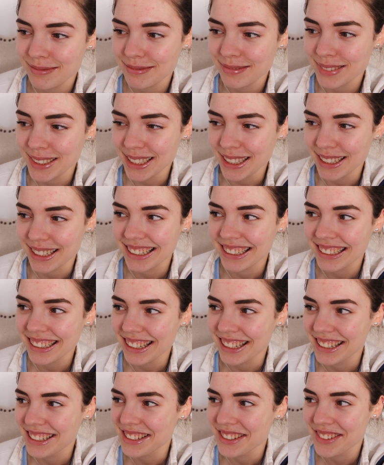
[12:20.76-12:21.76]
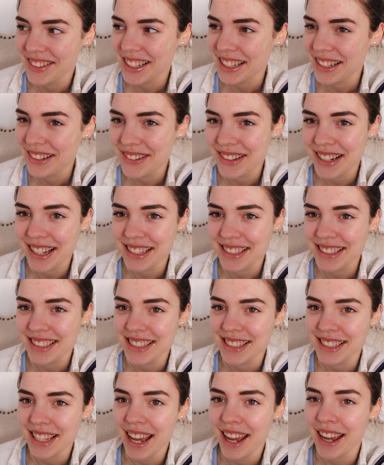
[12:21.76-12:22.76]
Yeah, I don't really know what else
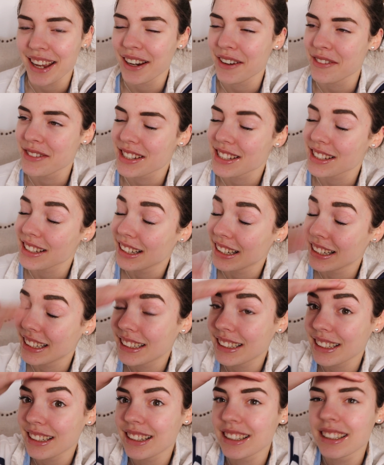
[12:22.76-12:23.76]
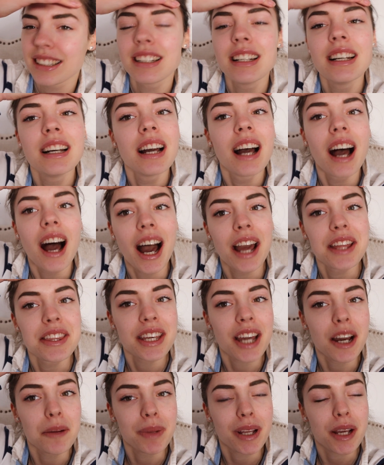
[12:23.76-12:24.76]
to say. I'm just like, I
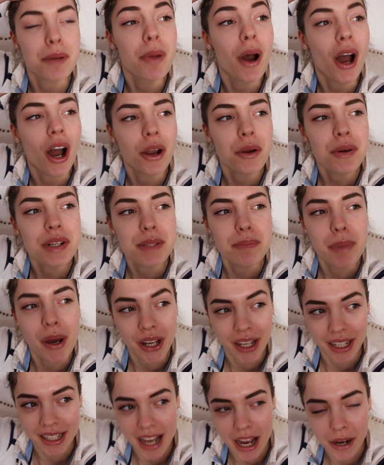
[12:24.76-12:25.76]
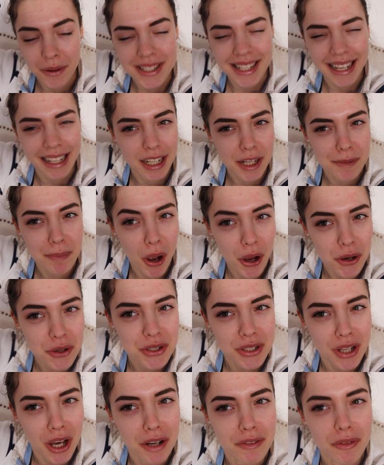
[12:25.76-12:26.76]
think I'm like, I always get like
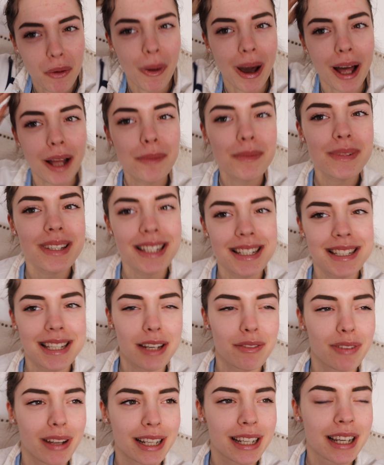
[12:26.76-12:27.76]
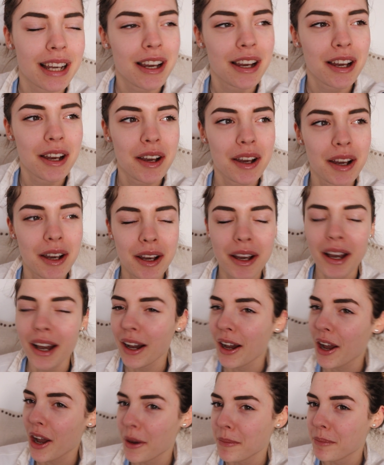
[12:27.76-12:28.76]
post-overwhelmed instead of like
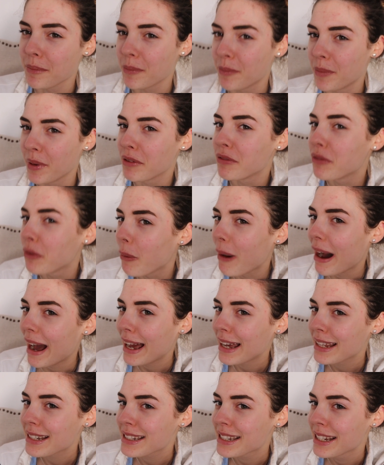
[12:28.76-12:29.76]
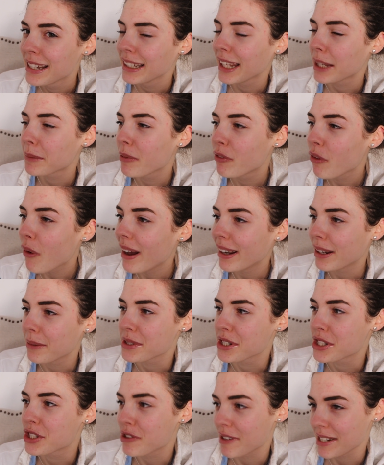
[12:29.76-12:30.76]
beforehand. Like, beforehand I
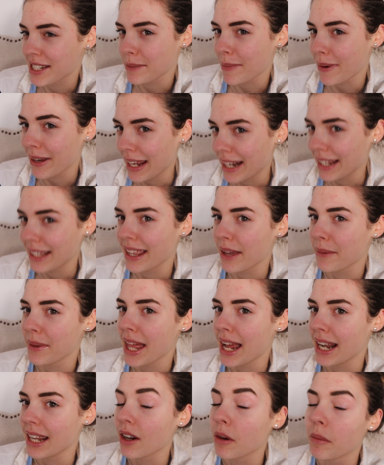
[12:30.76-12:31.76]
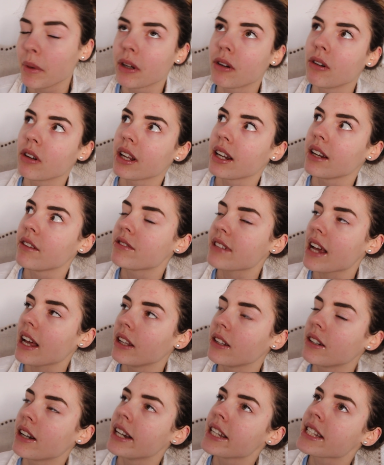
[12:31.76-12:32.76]
was just stressing about getting in there with Ellie. Oh my God, I didn't tell
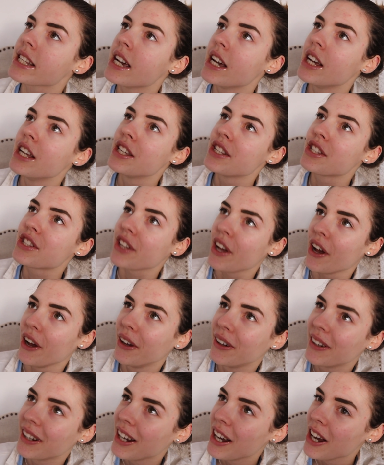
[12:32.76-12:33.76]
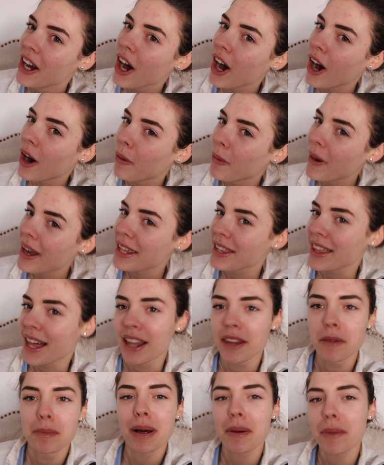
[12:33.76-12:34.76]
you guys. So our way
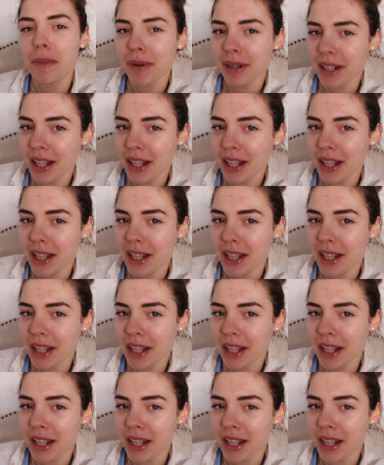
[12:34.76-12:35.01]
there, the point we